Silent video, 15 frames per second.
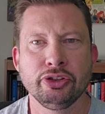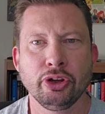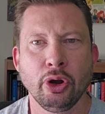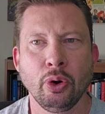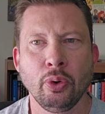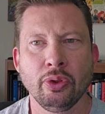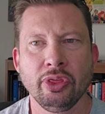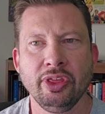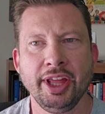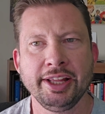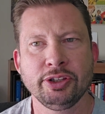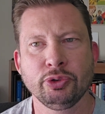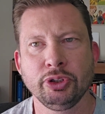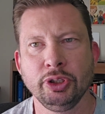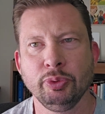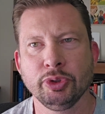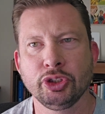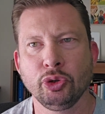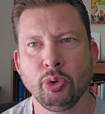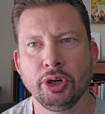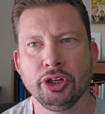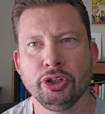So that's really
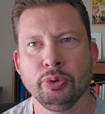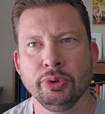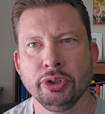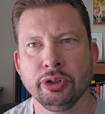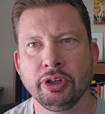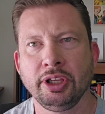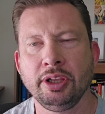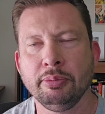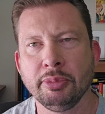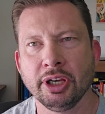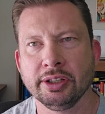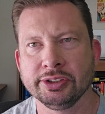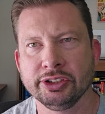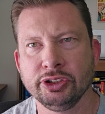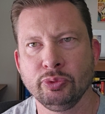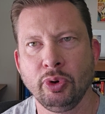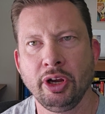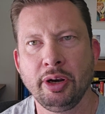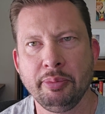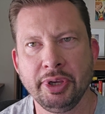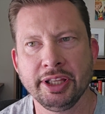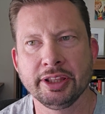what you want to do with your emails. You
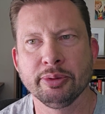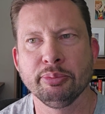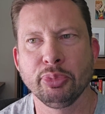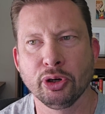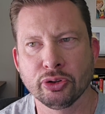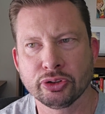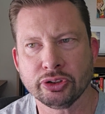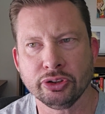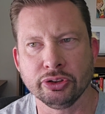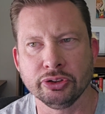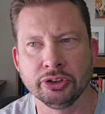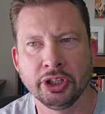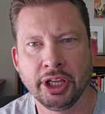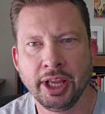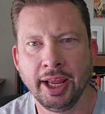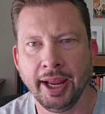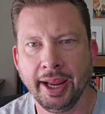want to make them personal.